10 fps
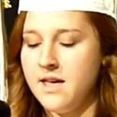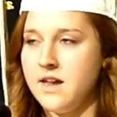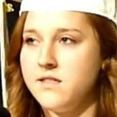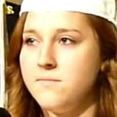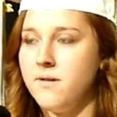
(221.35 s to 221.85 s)

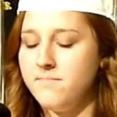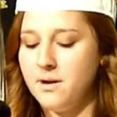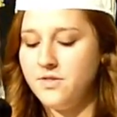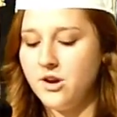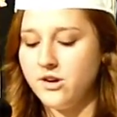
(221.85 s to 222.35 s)
It's
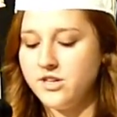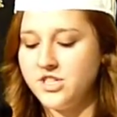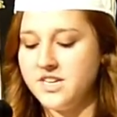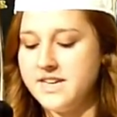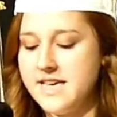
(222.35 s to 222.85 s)
about the
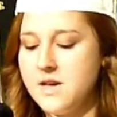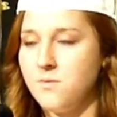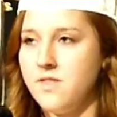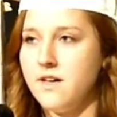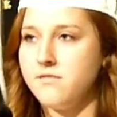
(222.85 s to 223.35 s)
urge to take it
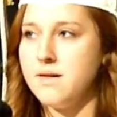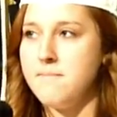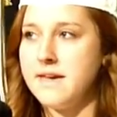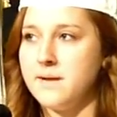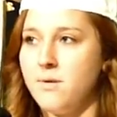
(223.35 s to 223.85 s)
with us and
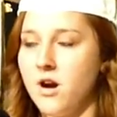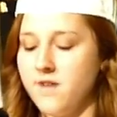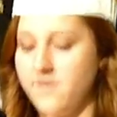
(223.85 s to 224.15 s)
make it a part